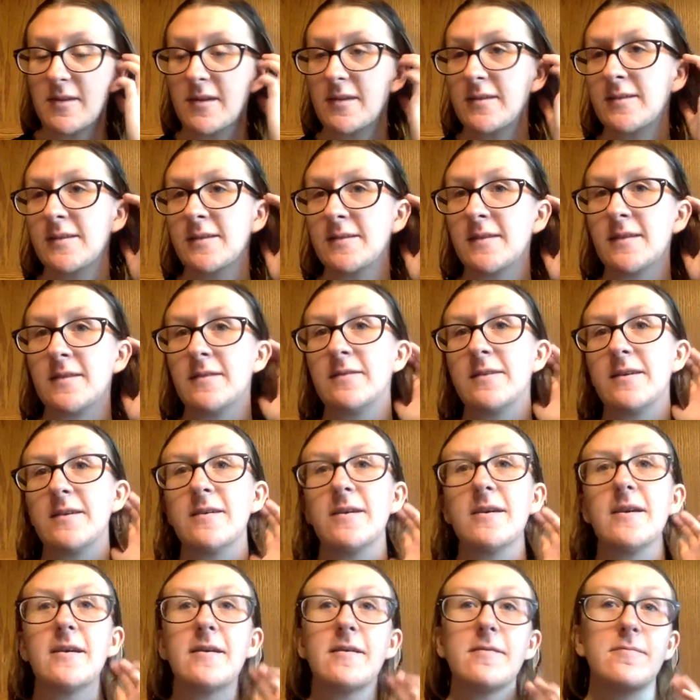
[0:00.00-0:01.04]
This isn't
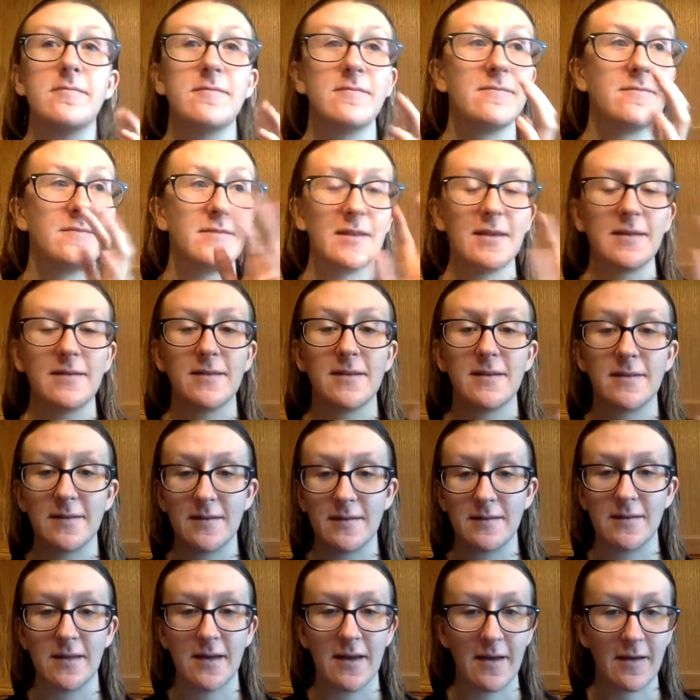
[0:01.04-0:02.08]
the it. This
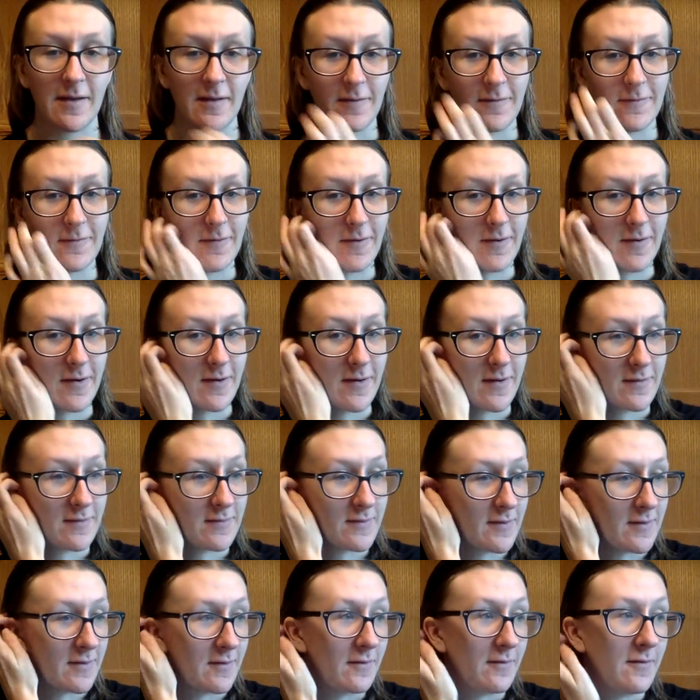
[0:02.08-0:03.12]
isn't the end or
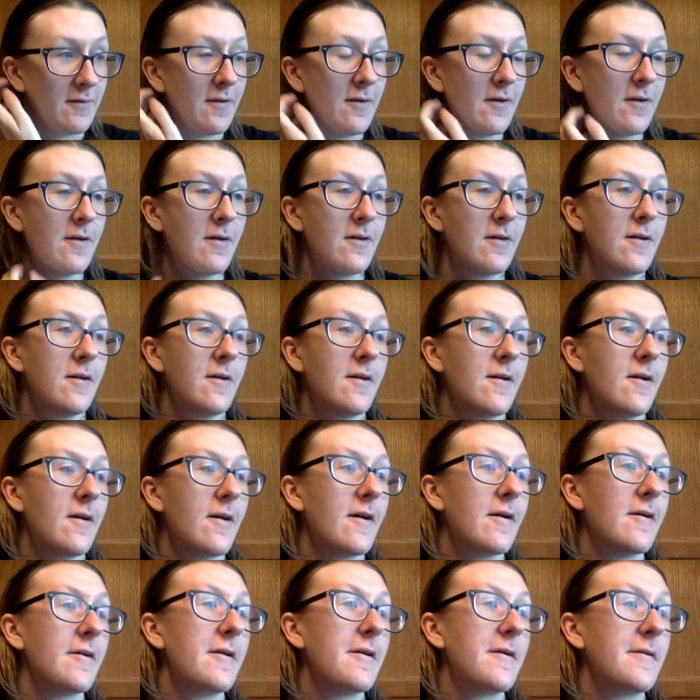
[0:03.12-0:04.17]
anything.
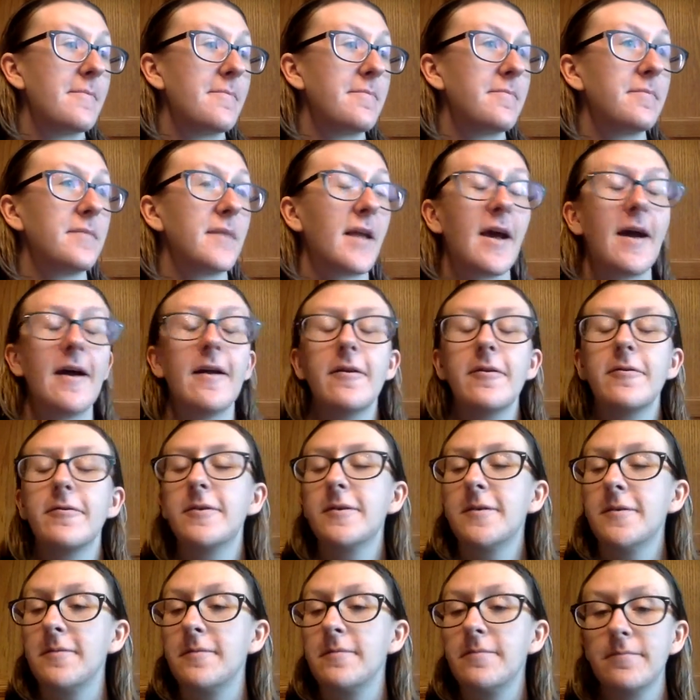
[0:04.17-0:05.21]
I don't
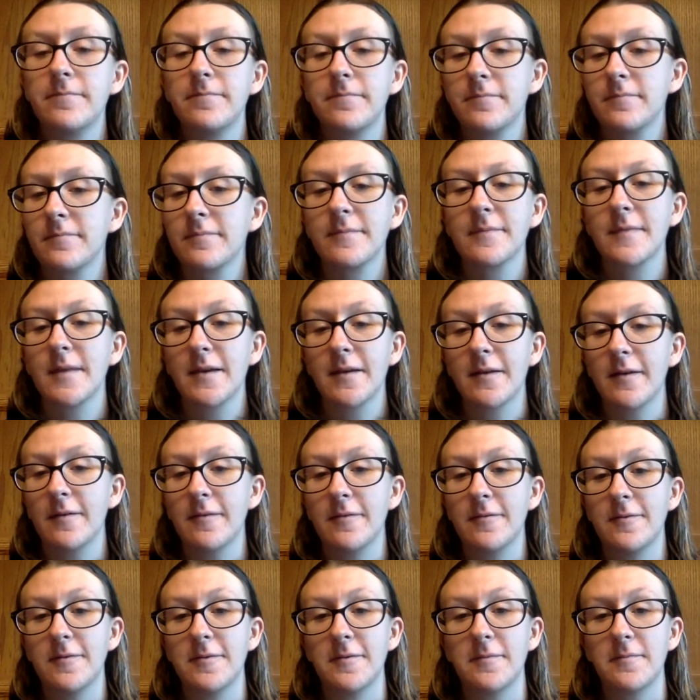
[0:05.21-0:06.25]
know. I
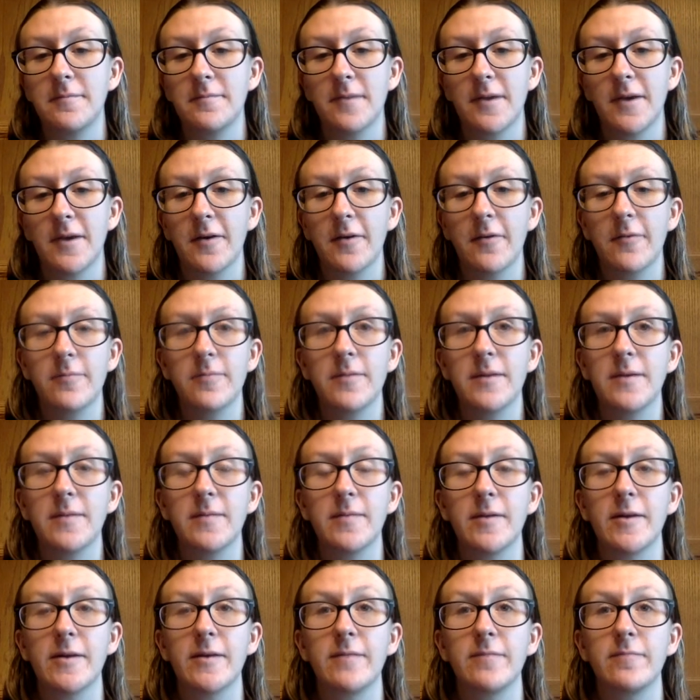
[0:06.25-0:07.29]
don't know. I hope they
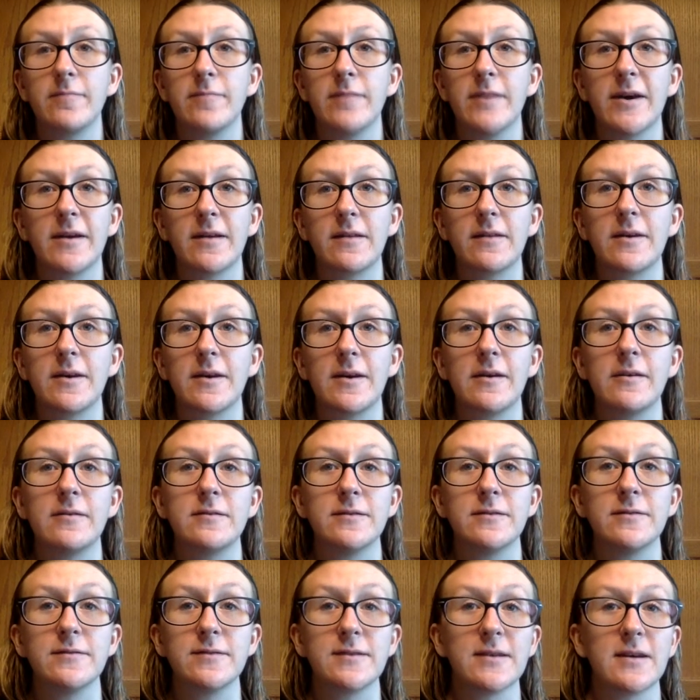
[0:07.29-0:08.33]
bring back the
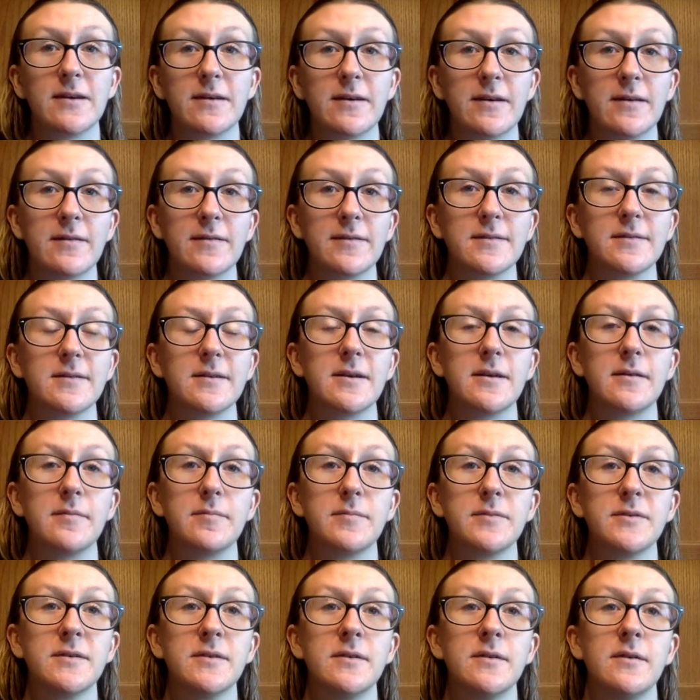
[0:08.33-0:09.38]
characters that got
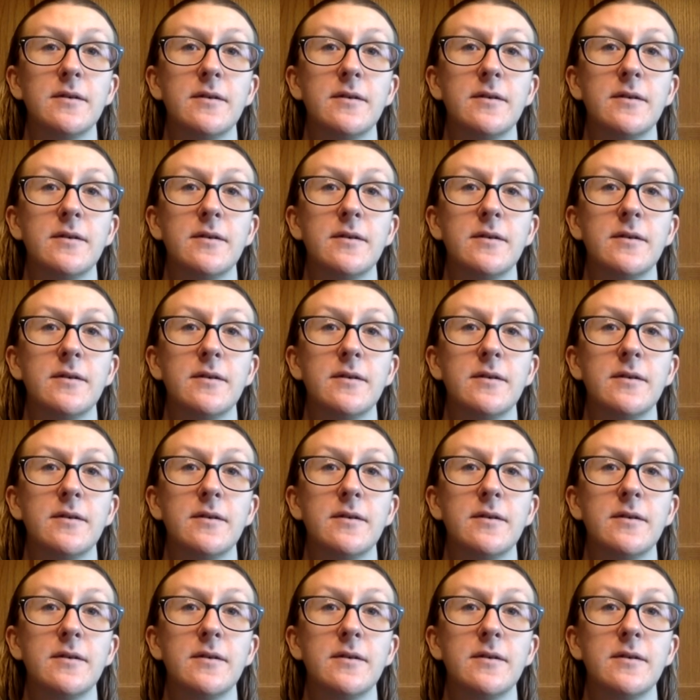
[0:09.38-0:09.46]
snapped.